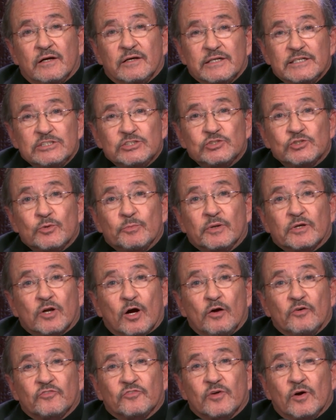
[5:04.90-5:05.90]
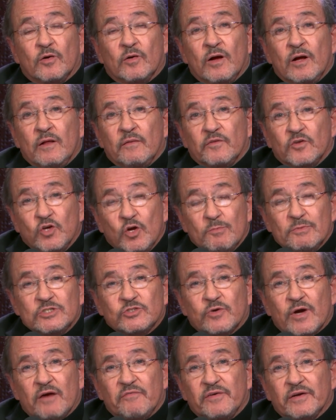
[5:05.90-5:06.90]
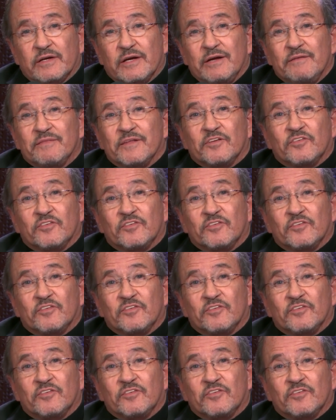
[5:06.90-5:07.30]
issue, but also the human trafficking,